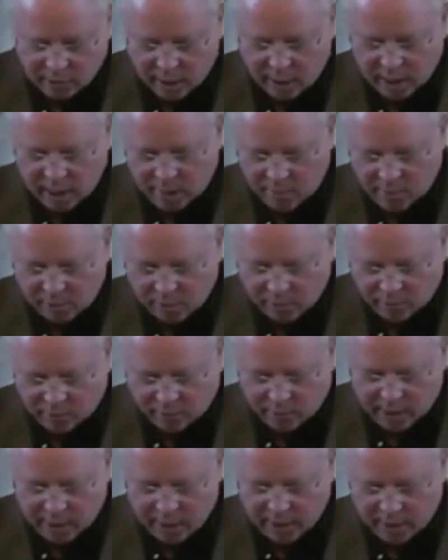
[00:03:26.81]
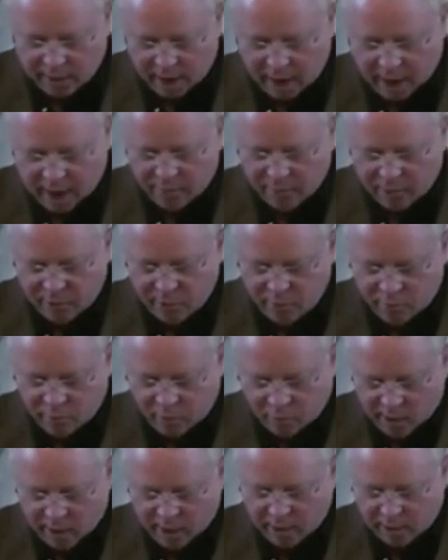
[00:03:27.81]
unable to find an avenue
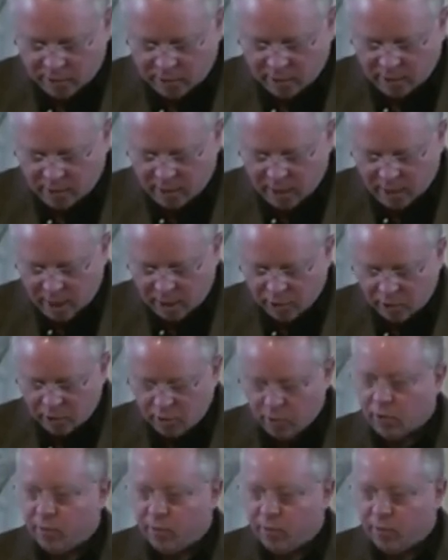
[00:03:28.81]
for reconciliation